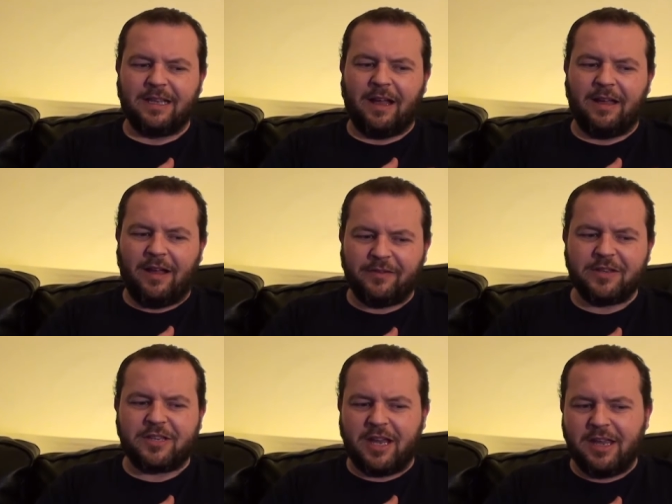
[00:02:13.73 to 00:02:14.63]
I have
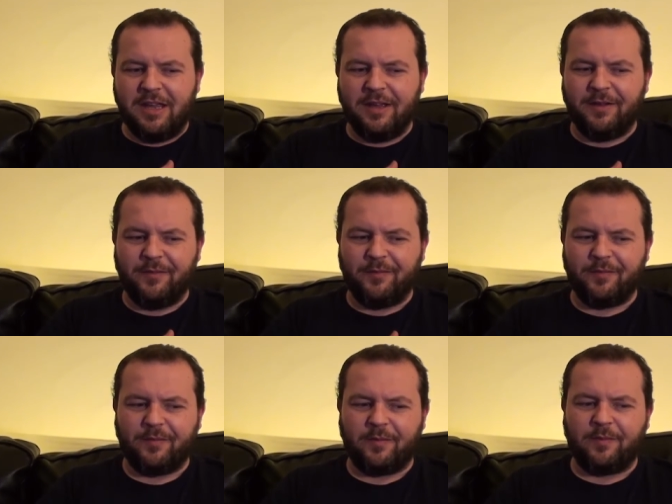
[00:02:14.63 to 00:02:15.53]
to say,
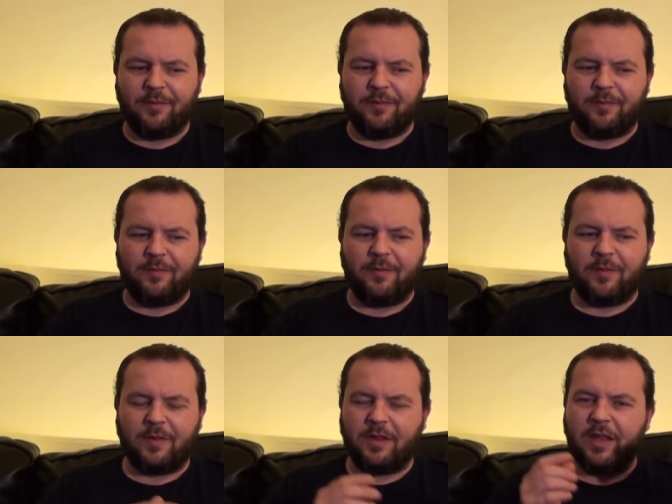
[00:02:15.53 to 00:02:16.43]

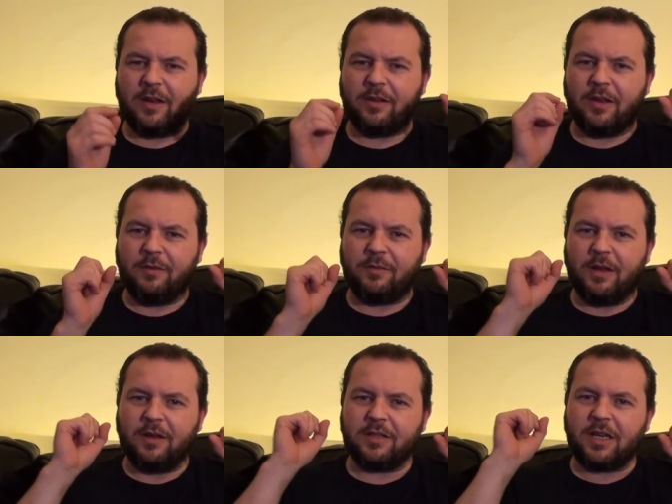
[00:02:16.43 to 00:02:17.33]
there, there
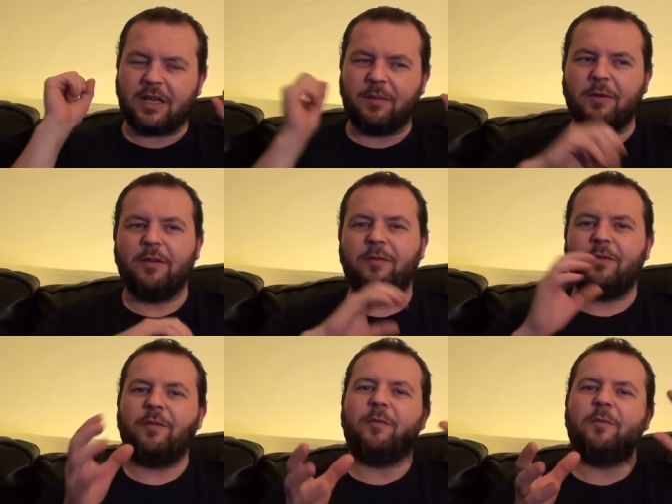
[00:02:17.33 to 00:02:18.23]
there's a couple of
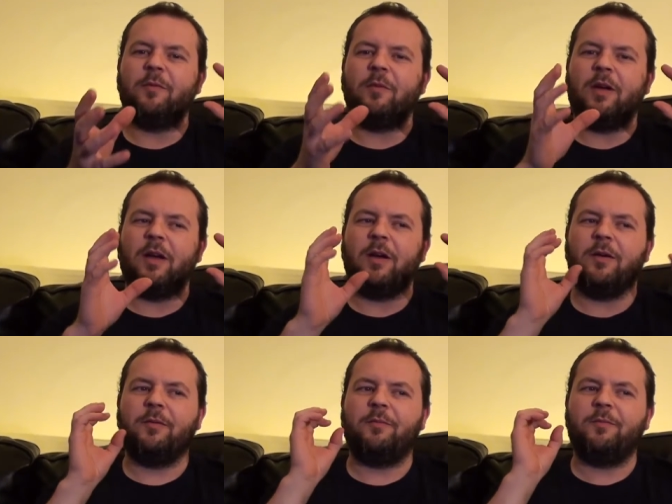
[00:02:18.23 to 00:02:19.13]

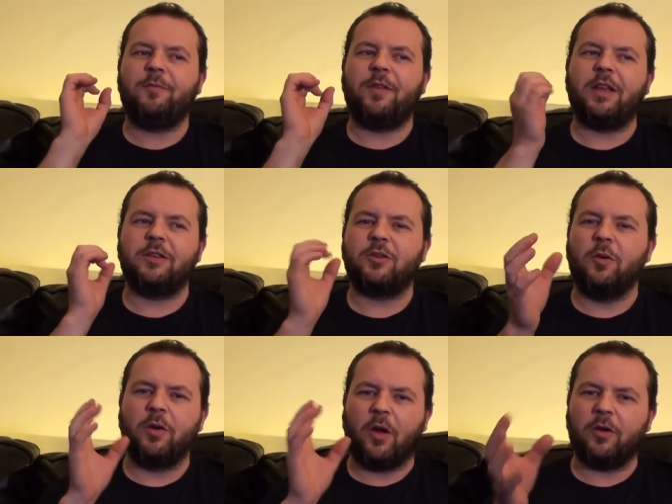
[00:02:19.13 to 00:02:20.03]
uh, things
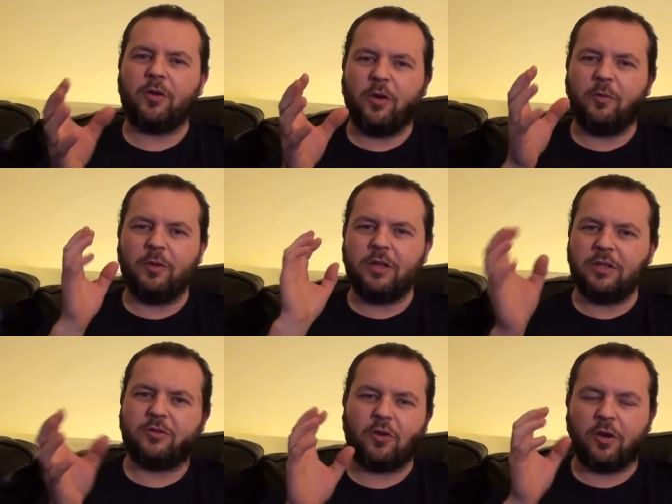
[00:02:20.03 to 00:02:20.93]
going on here with
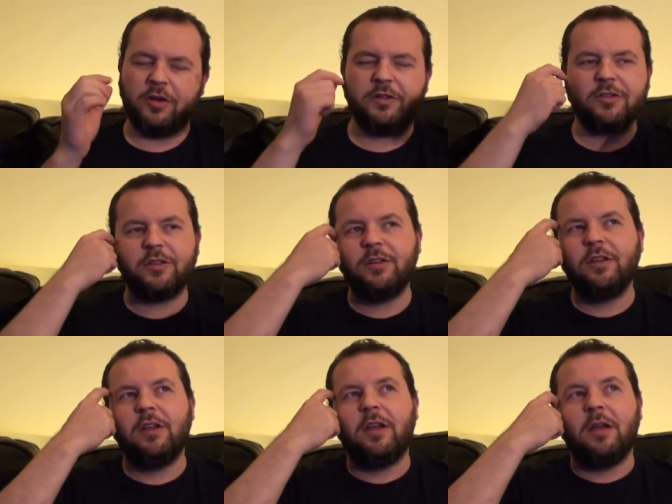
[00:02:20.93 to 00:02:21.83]
these droids,
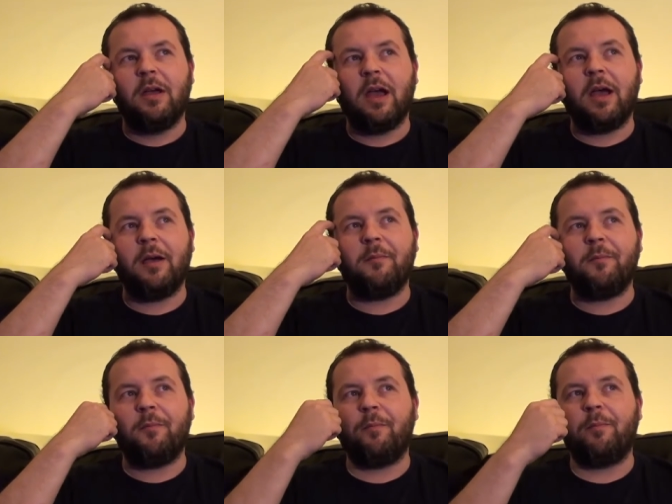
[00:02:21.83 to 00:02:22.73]

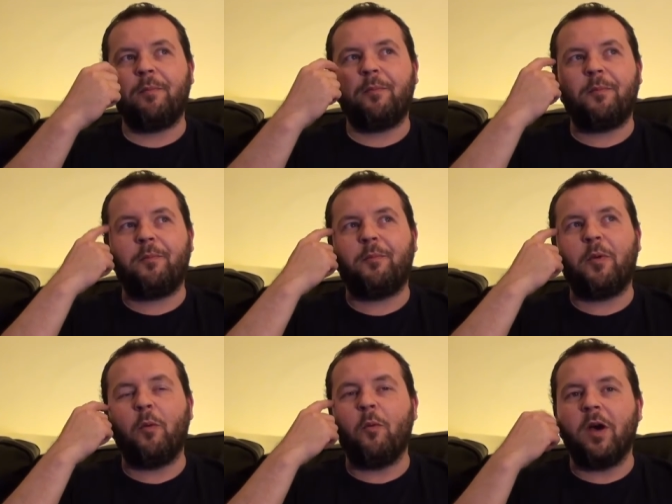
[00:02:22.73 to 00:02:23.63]
um,
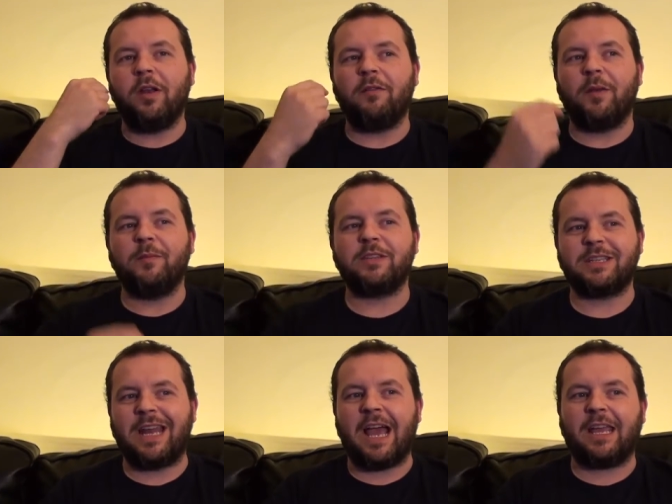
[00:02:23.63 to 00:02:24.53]
but one of them,
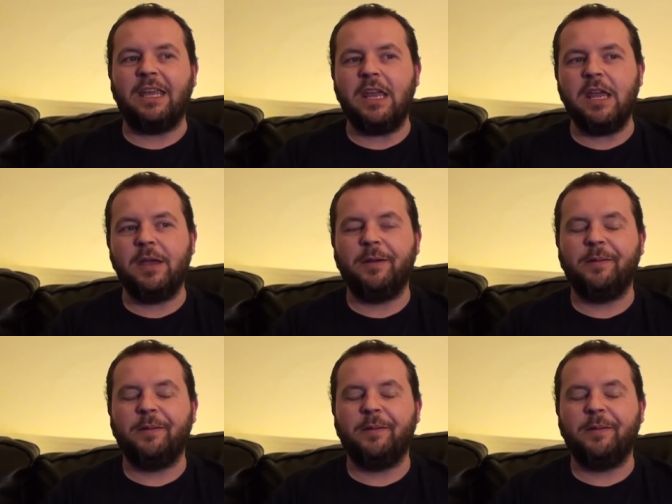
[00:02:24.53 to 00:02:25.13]
Snacky.